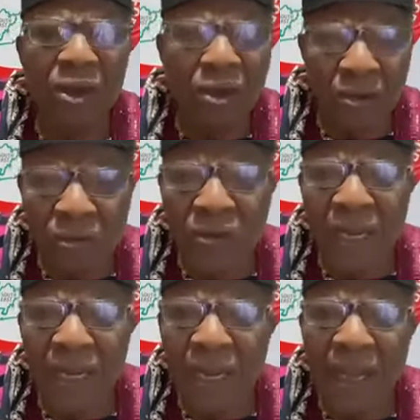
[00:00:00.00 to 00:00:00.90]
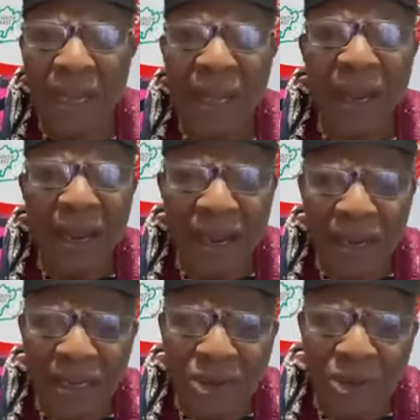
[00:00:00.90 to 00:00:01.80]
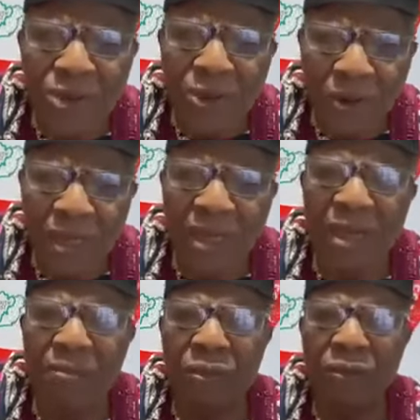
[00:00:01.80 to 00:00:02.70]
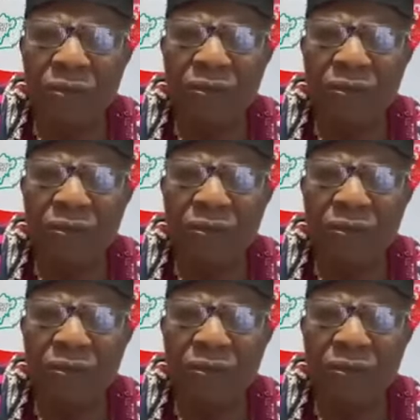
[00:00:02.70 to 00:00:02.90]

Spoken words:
Come together and let us turn the table.